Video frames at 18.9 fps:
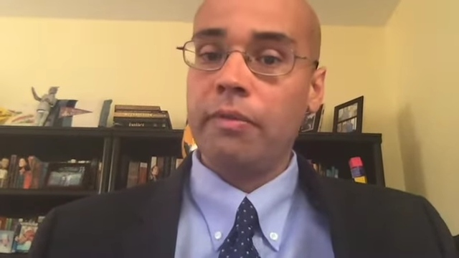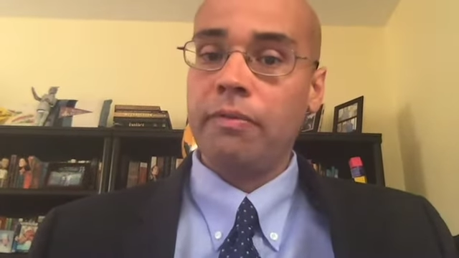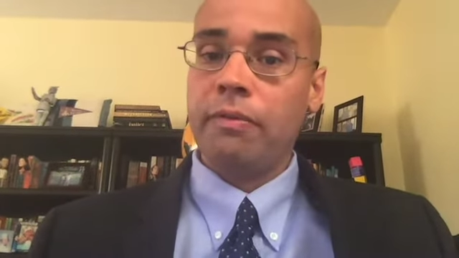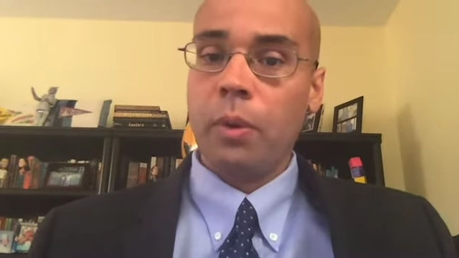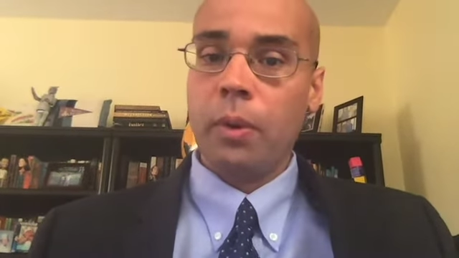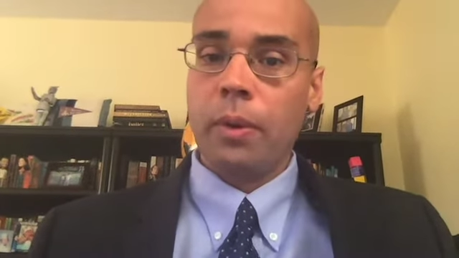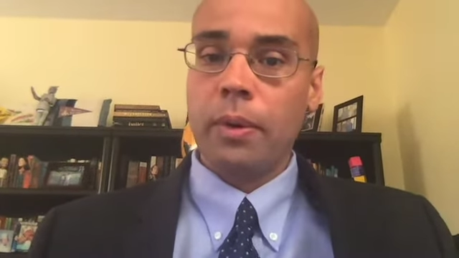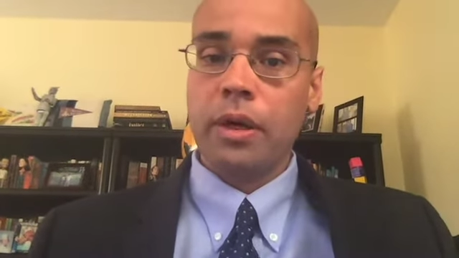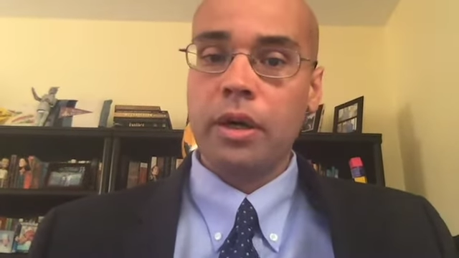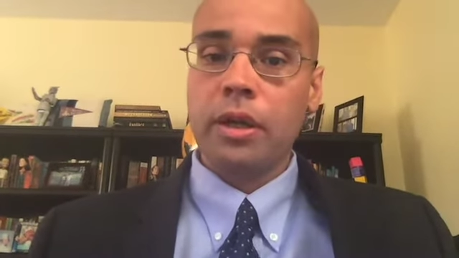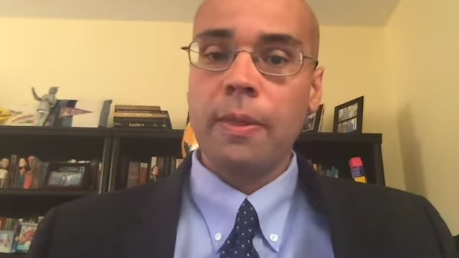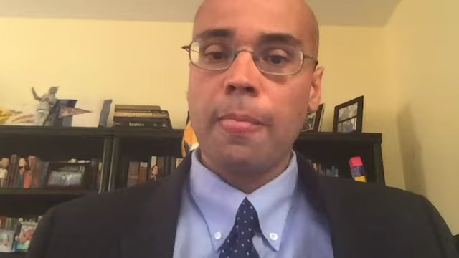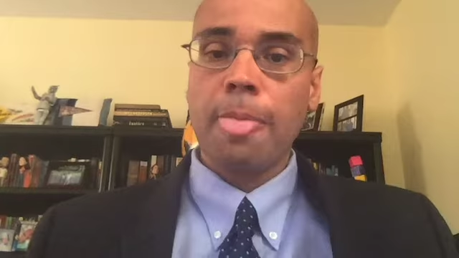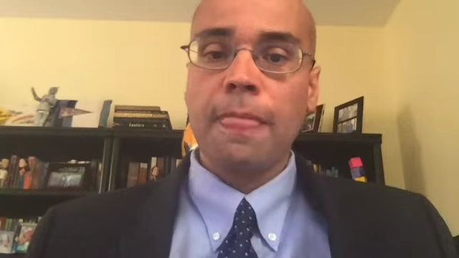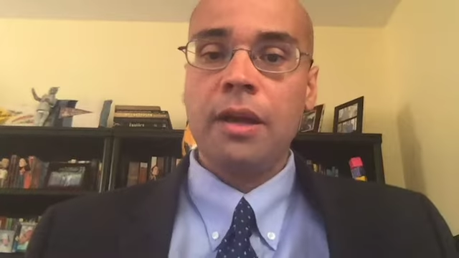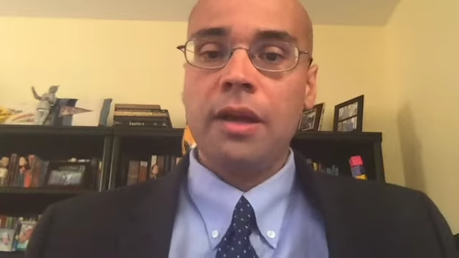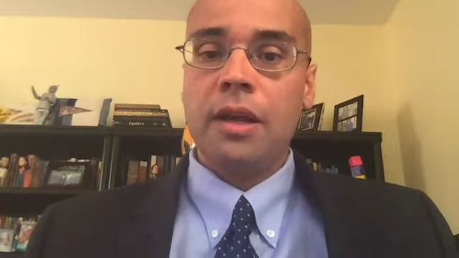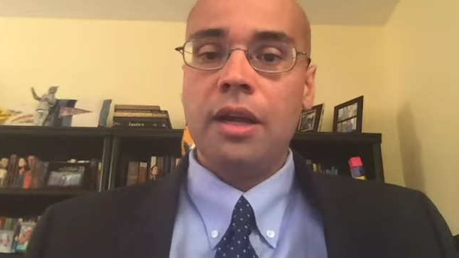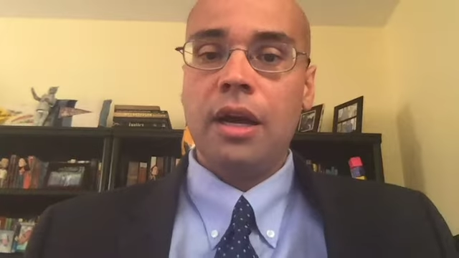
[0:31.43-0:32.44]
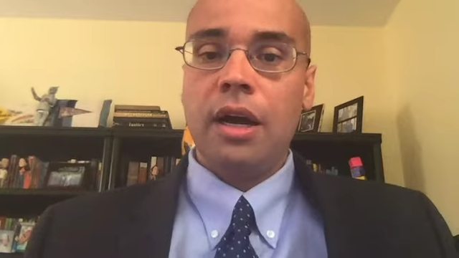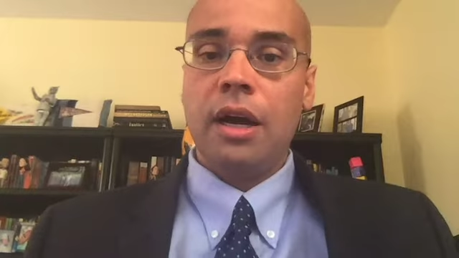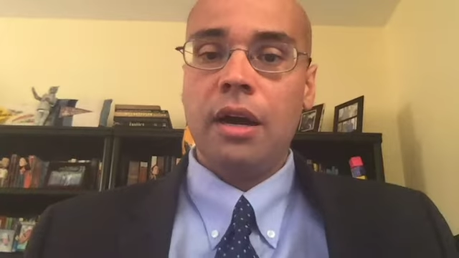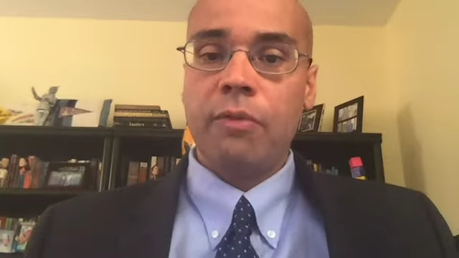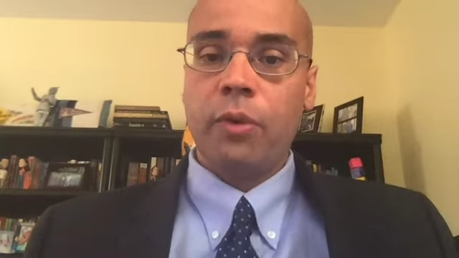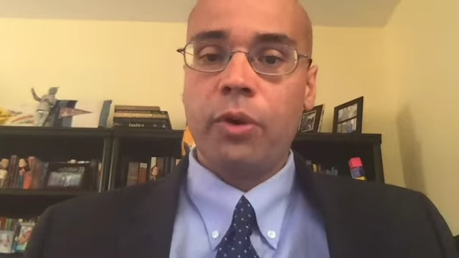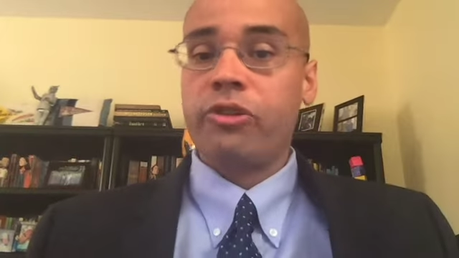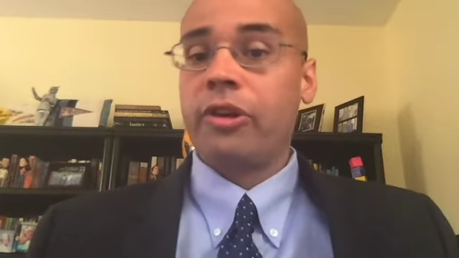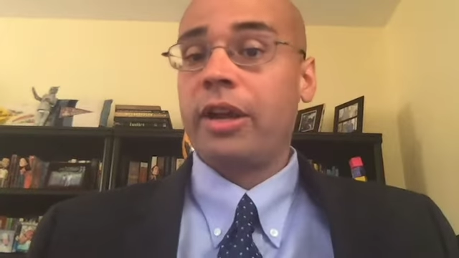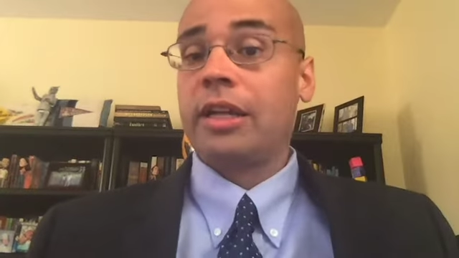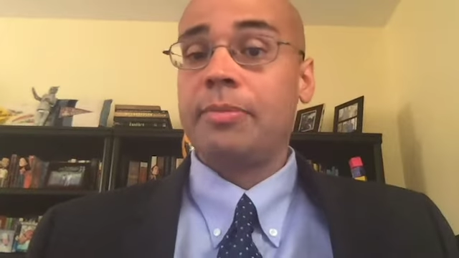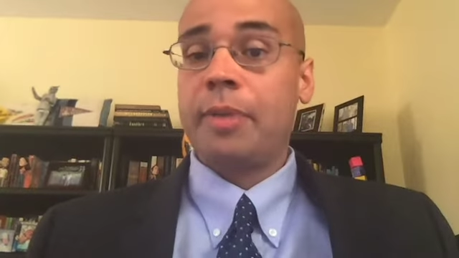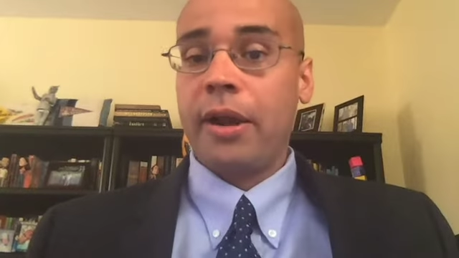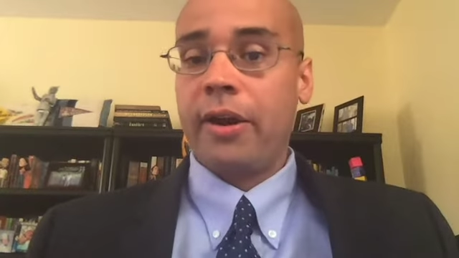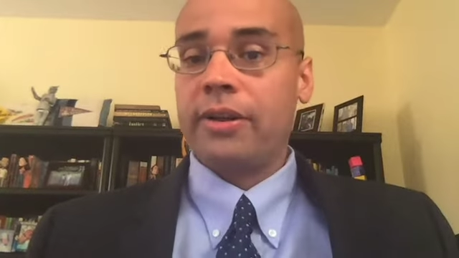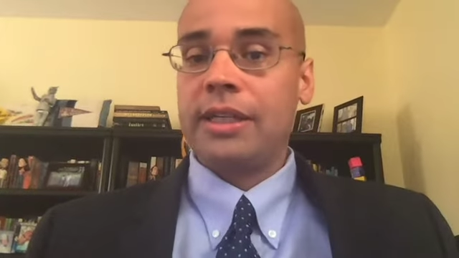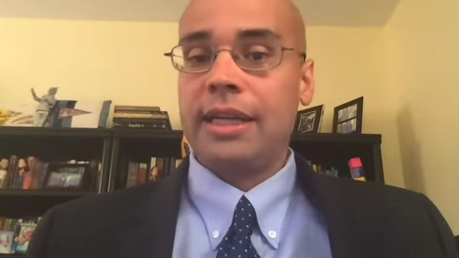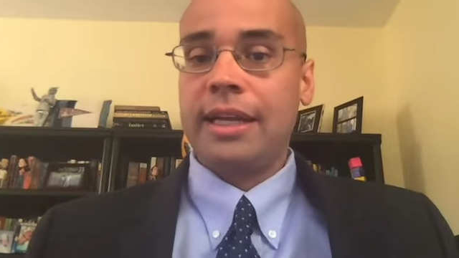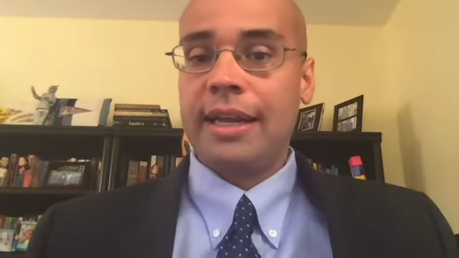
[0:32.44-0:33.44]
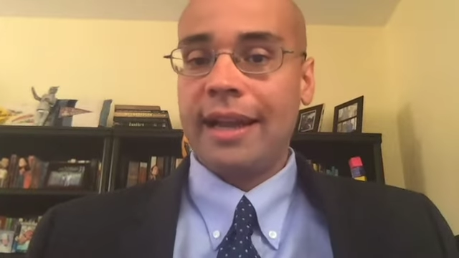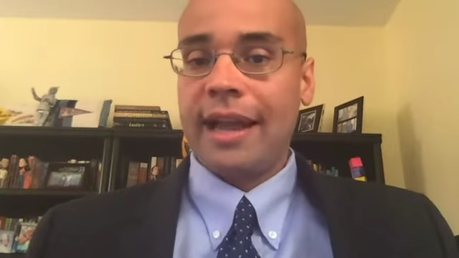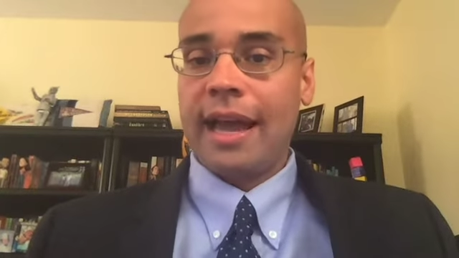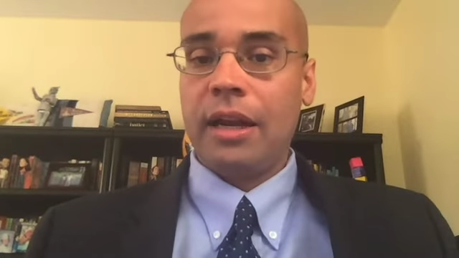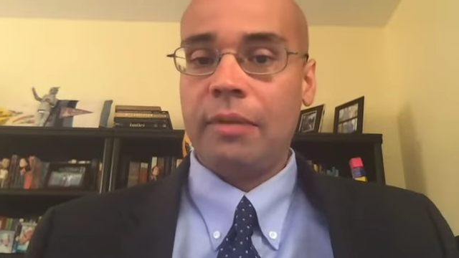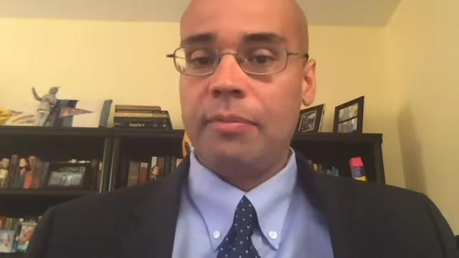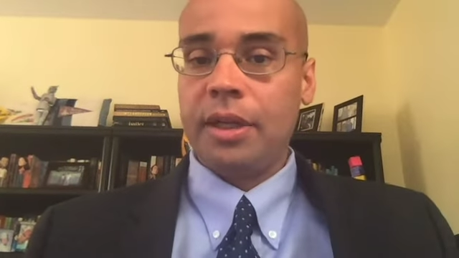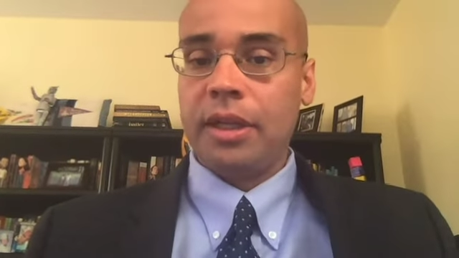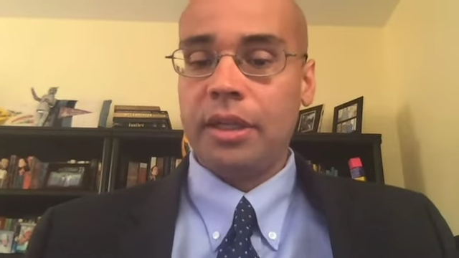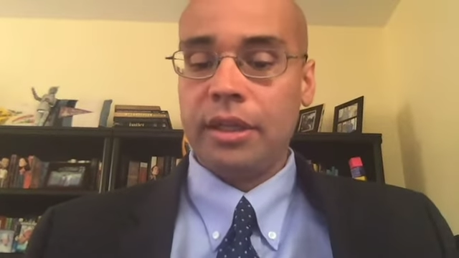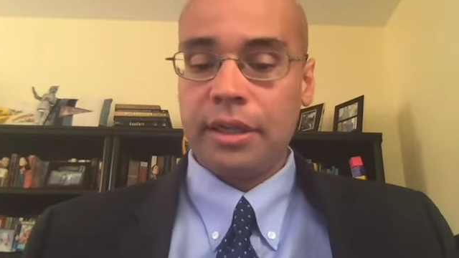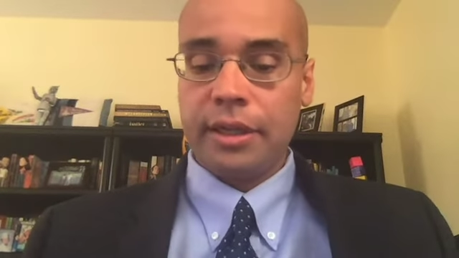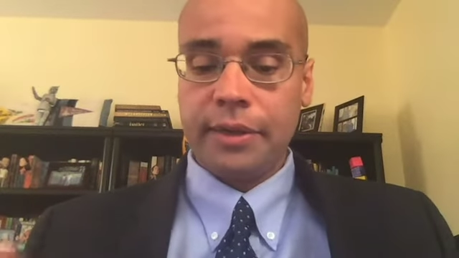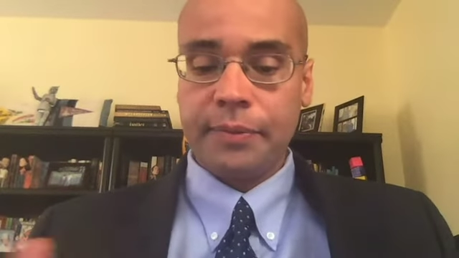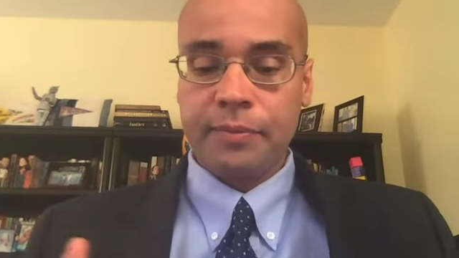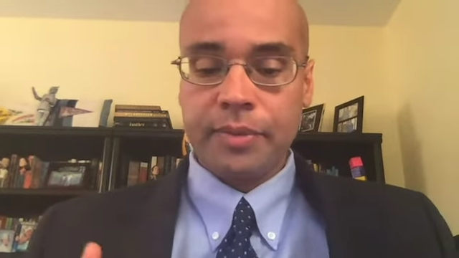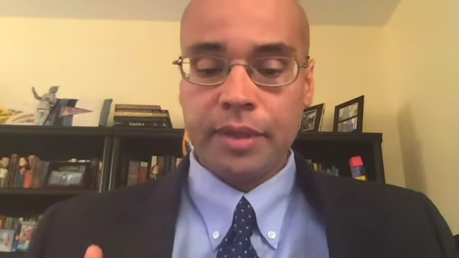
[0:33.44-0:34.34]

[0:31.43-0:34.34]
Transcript: forward for transparency and accountability.